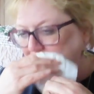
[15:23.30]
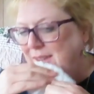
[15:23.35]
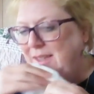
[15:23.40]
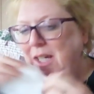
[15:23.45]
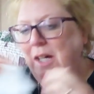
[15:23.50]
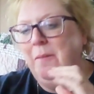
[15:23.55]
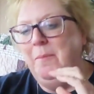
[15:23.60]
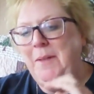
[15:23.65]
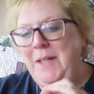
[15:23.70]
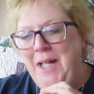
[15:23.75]

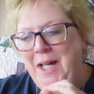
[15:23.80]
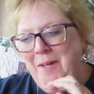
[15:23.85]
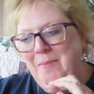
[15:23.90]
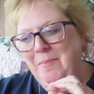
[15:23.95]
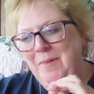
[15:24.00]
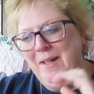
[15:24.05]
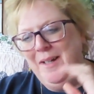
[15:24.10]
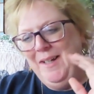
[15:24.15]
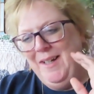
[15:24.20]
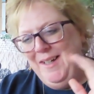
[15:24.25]
They'll be
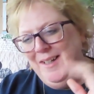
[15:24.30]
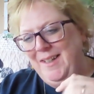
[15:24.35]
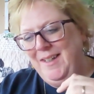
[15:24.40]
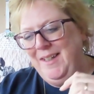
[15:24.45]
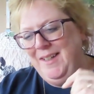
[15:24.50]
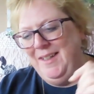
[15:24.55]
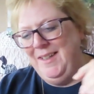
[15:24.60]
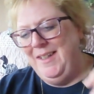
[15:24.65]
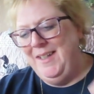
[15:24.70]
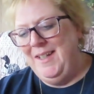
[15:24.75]
up.
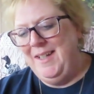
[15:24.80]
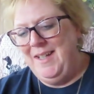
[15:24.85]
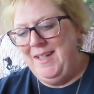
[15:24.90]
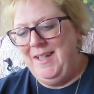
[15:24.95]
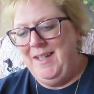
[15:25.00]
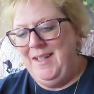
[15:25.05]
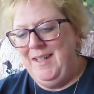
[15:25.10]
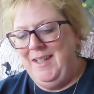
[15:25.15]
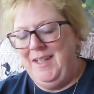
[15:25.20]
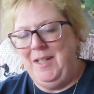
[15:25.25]

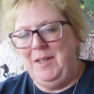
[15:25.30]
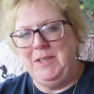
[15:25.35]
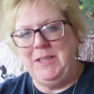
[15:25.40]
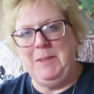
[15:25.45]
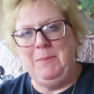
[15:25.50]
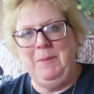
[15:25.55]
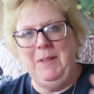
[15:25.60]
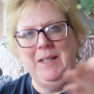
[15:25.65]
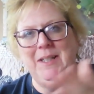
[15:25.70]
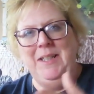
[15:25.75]

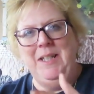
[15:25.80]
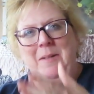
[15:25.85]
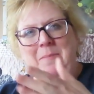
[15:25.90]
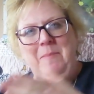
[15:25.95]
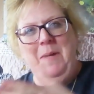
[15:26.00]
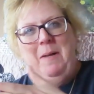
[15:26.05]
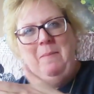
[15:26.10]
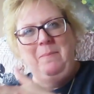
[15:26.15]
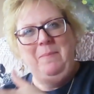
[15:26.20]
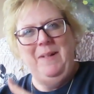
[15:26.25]
Splitting
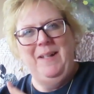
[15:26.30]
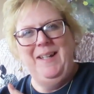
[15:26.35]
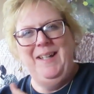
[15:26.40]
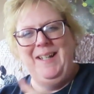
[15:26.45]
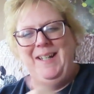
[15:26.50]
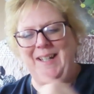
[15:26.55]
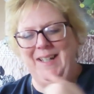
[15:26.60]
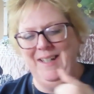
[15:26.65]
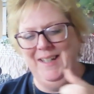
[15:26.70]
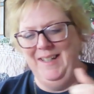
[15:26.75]
them up.
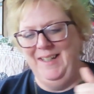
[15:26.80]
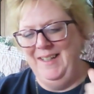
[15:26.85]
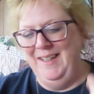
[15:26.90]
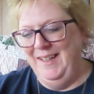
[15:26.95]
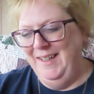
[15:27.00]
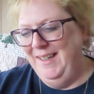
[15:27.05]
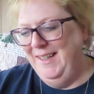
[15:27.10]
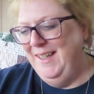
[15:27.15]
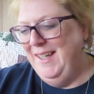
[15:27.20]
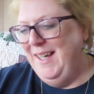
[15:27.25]

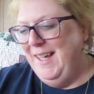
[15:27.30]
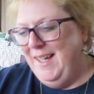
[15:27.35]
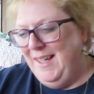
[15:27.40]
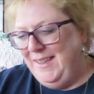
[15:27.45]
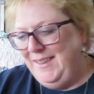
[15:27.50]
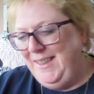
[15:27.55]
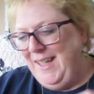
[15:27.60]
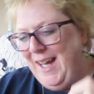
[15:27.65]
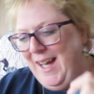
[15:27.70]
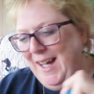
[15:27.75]

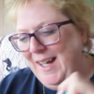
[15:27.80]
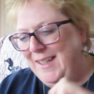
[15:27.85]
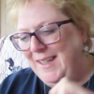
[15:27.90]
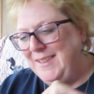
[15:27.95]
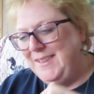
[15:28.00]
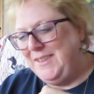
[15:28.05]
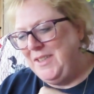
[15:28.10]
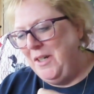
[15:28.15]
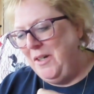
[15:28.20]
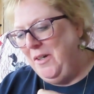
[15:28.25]
Yeah,
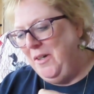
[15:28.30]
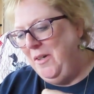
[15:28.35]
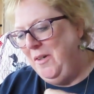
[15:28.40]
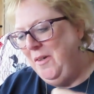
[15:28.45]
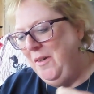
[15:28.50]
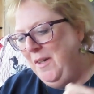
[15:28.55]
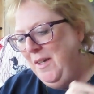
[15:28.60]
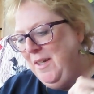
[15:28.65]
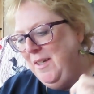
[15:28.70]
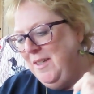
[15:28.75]
so.
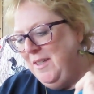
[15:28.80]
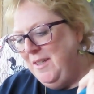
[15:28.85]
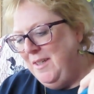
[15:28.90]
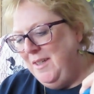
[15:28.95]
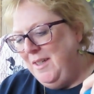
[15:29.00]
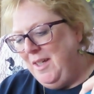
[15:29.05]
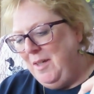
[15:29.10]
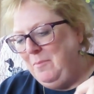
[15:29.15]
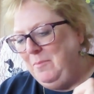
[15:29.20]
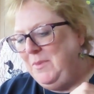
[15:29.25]

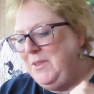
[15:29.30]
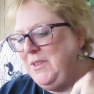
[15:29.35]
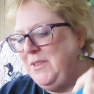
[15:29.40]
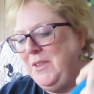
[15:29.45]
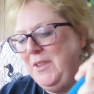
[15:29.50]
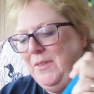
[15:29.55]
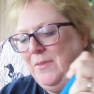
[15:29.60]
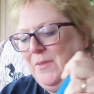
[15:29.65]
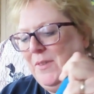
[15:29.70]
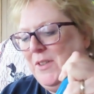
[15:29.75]
I'm just
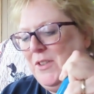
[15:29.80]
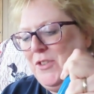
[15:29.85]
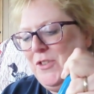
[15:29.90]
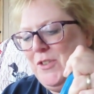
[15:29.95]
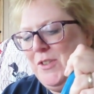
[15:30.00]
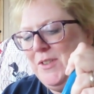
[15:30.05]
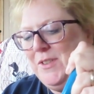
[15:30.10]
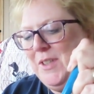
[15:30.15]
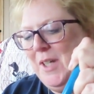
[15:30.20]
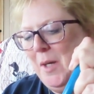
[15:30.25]
going to finish
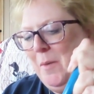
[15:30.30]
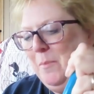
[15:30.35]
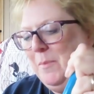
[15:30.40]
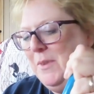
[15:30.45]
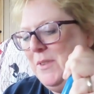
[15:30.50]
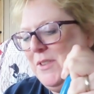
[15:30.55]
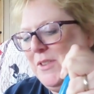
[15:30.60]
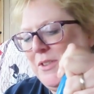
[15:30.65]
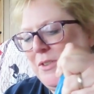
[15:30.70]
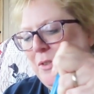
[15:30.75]
this up.
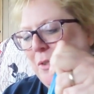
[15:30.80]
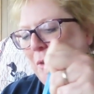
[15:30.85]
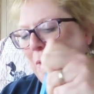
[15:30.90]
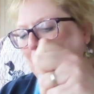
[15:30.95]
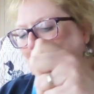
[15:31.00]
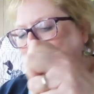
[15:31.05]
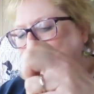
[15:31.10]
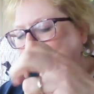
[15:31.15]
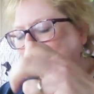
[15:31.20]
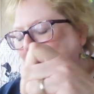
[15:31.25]

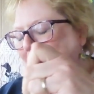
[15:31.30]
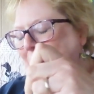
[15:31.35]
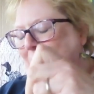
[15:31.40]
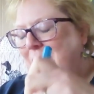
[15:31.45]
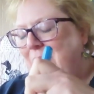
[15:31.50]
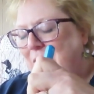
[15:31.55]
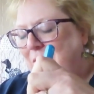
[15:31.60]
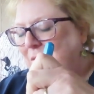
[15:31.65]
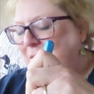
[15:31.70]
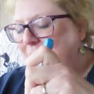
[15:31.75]
So good.
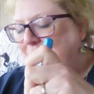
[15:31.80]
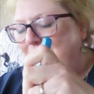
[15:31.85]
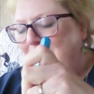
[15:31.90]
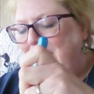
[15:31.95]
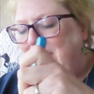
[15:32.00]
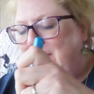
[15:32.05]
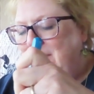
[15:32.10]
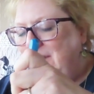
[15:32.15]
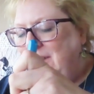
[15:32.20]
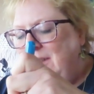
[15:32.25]
Oh.
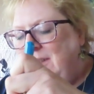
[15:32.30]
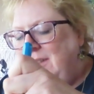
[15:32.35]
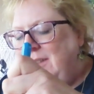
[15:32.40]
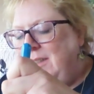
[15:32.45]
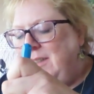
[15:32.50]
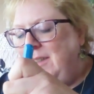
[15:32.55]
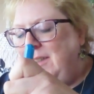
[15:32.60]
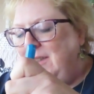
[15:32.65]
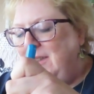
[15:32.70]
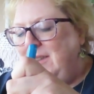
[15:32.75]

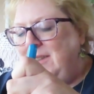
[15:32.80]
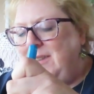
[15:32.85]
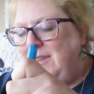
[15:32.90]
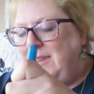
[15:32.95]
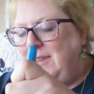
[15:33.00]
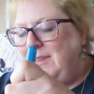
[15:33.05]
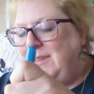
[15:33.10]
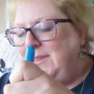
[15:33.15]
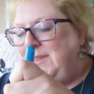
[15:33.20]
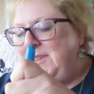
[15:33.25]

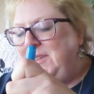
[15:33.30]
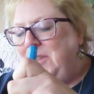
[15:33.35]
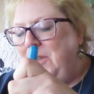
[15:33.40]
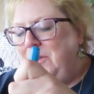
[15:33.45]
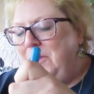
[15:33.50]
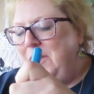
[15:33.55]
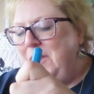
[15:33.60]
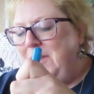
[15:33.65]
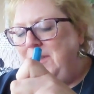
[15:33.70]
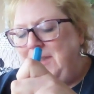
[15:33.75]
So
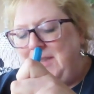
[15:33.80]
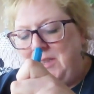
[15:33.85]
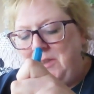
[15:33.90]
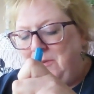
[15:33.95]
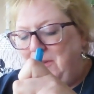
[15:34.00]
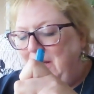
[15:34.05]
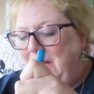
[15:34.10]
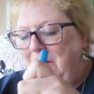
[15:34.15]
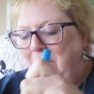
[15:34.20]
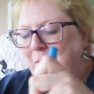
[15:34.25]
good. That's
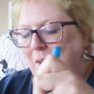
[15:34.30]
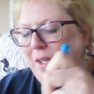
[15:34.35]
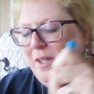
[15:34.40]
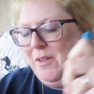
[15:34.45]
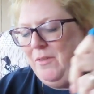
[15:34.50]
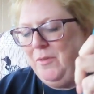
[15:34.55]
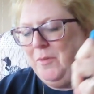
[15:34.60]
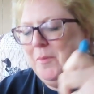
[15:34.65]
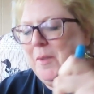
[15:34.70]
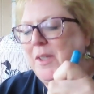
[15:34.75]
what I
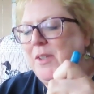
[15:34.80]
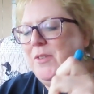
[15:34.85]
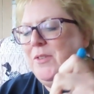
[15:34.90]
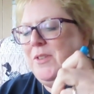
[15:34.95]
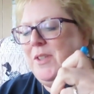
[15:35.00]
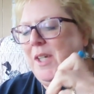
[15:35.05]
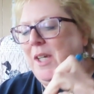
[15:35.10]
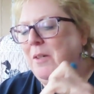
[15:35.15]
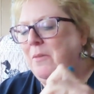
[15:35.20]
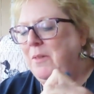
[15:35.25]
wanted for Mother's
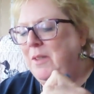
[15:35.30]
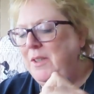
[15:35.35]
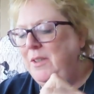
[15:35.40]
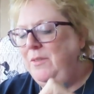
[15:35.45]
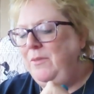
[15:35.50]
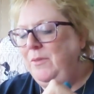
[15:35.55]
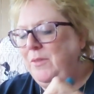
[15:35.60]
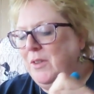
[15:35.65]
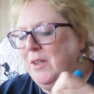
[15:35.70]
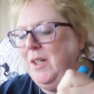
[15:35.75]
Day. I wanted
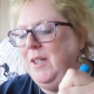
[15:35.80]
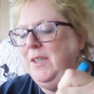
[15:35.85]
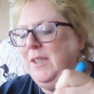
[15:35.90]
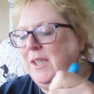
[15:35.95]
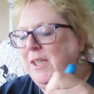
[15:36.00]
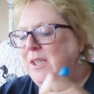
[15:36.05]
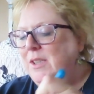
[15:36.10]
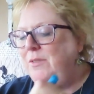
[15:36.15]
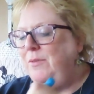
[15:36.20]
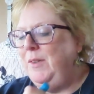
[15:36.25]

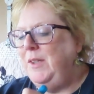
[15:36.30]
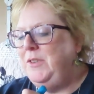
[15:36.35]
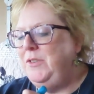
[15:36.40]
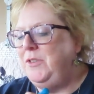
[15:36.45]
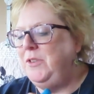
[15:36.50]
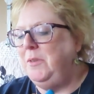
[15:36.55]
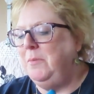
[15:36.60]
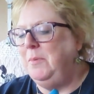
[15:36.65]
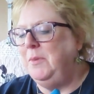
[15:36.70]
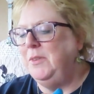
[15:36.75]
Chinese
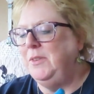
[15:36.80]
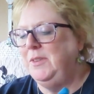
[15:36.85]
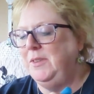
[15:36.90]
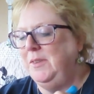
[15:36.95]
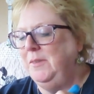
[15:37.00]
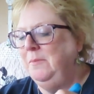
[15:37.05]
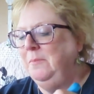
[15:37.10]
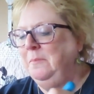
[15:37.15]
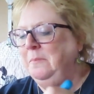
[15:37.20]
vegetables.